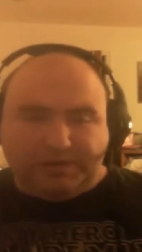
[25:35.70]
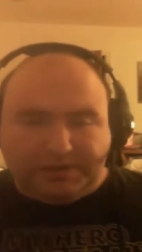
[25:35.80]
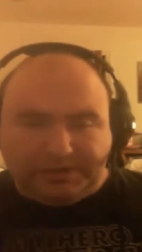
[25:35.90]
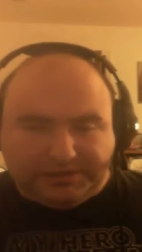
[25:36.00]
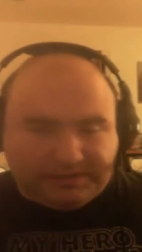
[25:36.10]

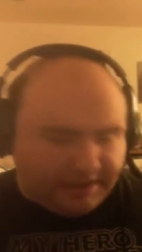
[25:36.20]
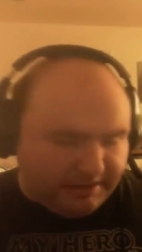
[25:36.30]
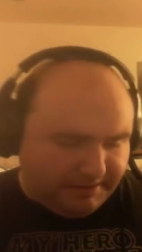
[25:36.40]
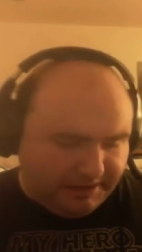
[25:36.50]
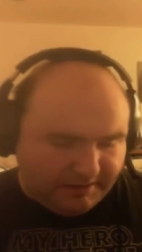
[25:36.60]
somewhere,
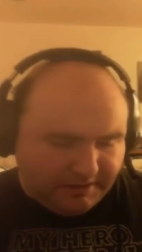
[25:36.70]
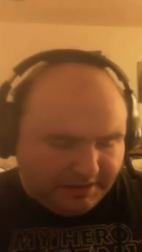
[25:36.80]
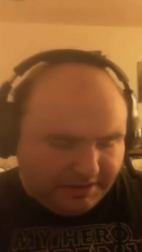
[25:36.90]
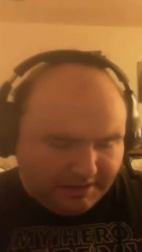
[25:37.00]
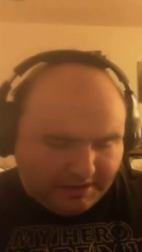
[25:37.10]
because, oh,
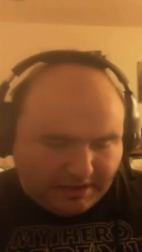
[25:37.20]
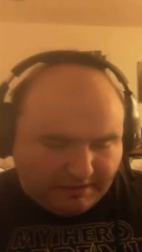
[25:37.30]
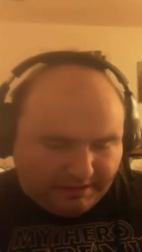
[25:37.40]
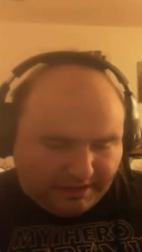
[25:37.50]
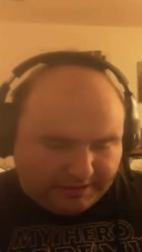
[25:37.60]
man.
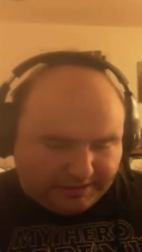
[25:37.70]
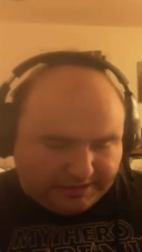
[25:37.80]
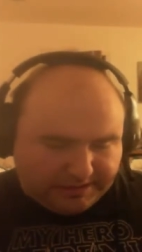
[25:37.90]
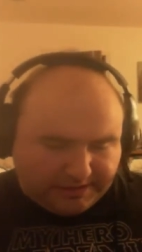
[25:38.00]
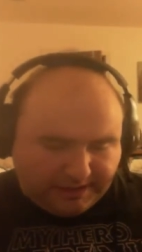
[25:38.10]
All
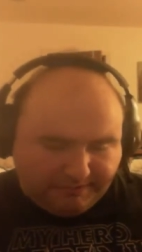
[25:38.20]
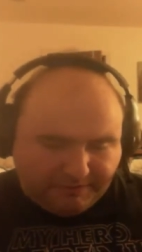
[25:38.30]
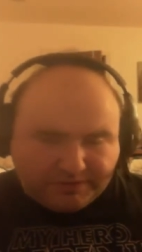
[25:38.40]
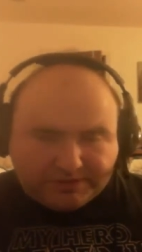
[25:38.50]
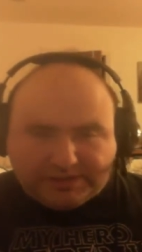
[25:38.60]
right, so this is
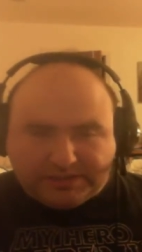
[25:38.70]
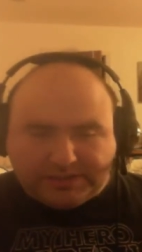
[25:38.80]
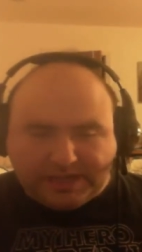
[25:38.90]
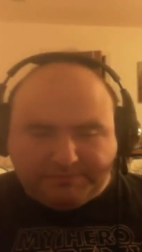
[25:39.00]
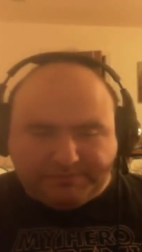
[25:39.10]
the first
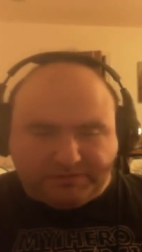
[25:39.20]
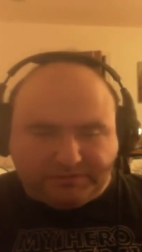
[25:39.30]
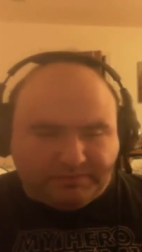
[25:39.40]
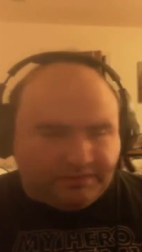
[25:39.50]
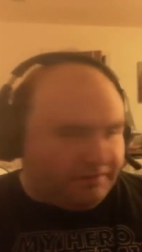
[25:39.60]
disc,
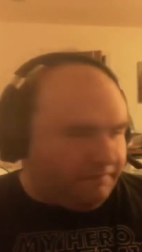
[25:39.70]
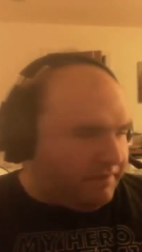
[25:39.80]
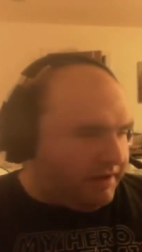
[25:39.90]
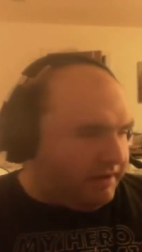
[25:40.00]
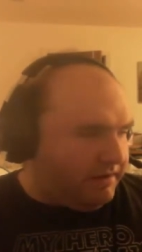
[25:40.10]
episodes
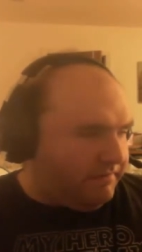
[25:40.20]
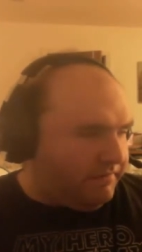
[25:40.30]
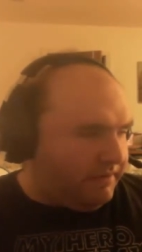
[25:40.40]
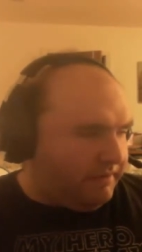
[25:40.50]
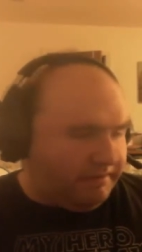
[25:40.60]

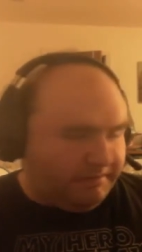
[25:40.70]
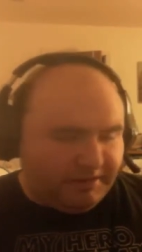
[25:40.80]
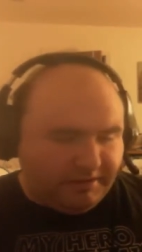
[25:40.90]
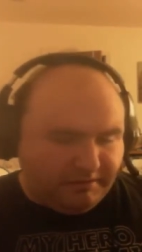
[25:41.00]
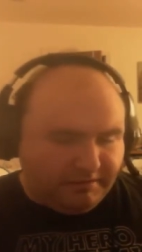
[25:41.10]
1-5. All right,
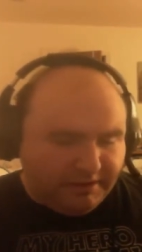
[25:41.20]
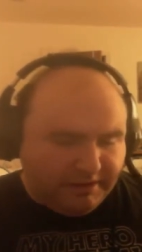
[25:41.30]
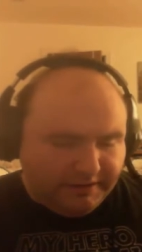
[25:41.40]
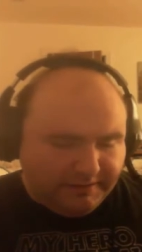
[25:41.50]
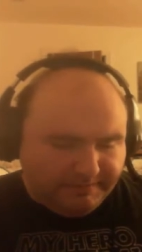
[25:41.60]
let me go.
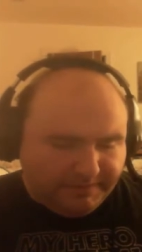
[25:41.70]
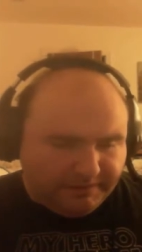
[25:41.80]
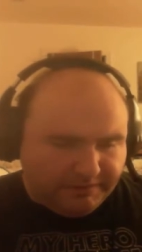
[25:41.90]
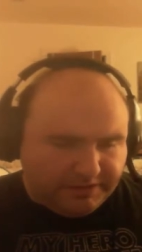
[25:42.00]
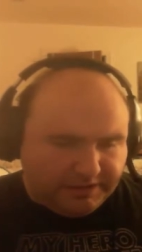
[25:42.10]

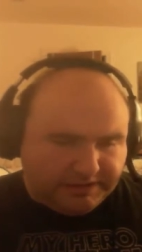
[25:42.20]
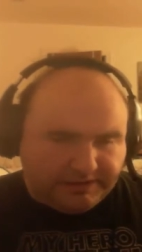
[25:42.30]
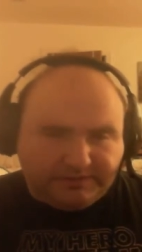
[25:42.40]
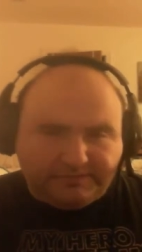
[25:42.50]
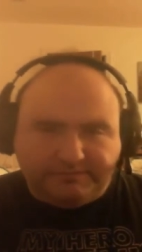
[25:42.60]
Oh,
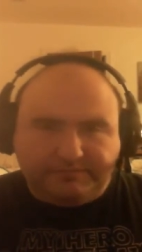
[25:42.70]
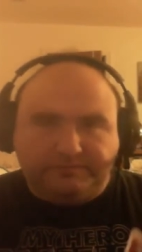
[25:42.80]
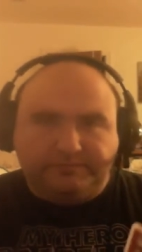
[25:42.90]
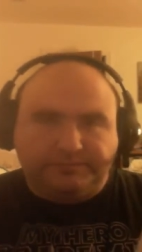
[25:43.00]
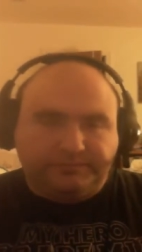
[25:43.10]
Jesus.